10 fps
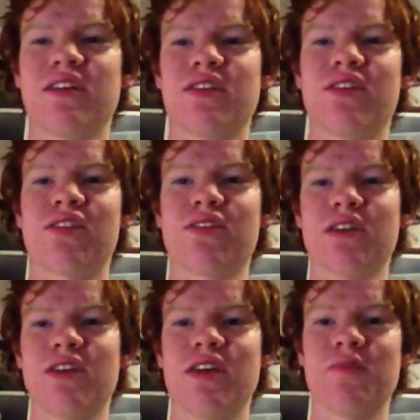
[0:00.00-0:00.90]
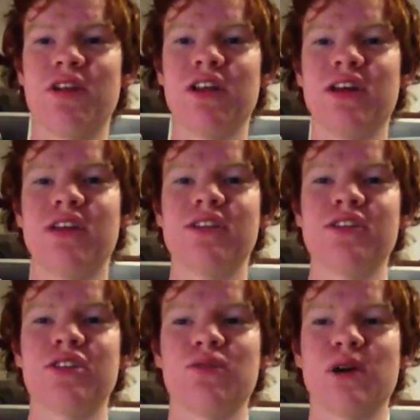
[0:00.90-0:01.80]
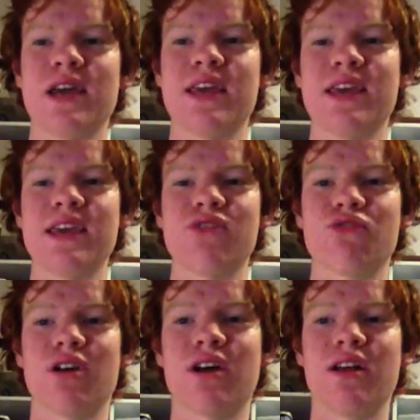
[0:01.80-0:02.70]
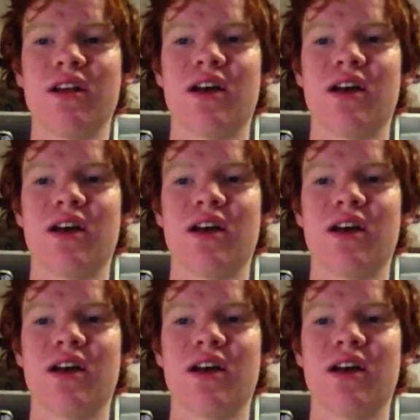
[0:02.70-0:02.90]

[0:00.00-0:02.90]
Similar to the way he drives.